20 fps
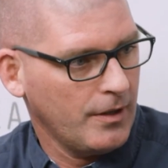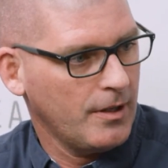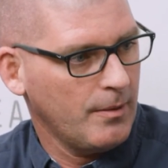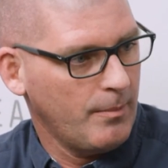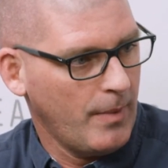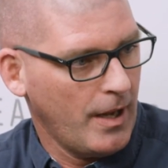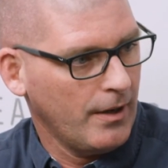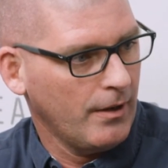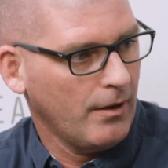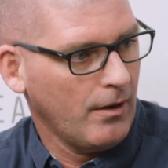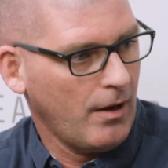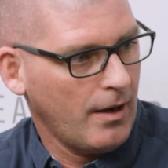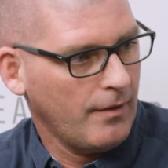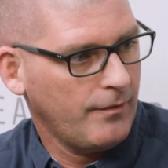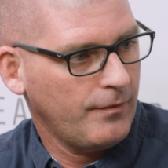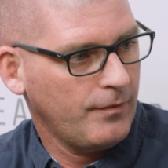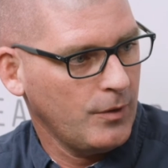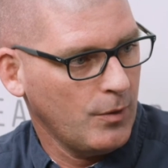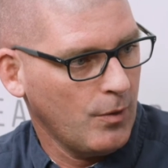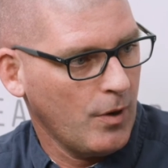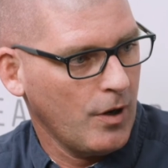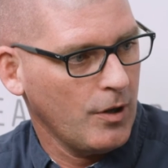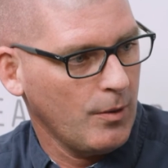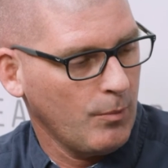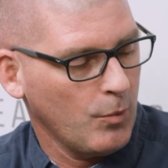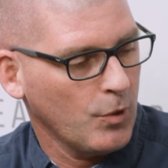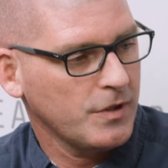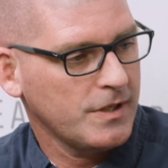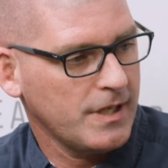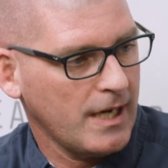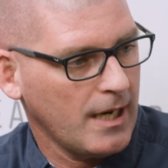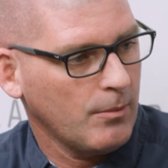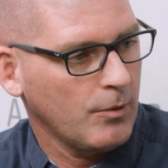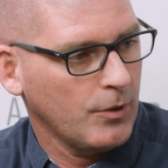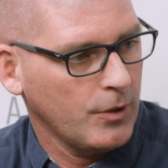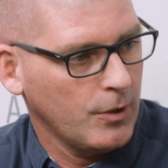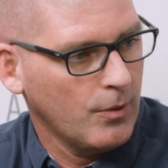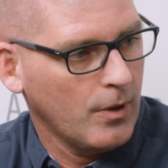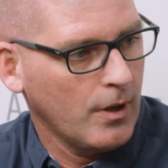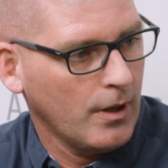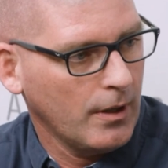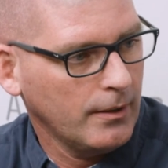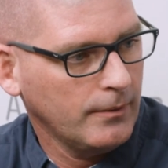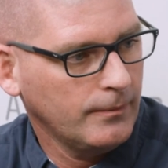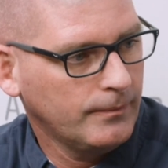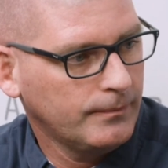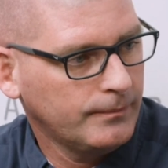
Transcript: the better off you are, the more stable you are.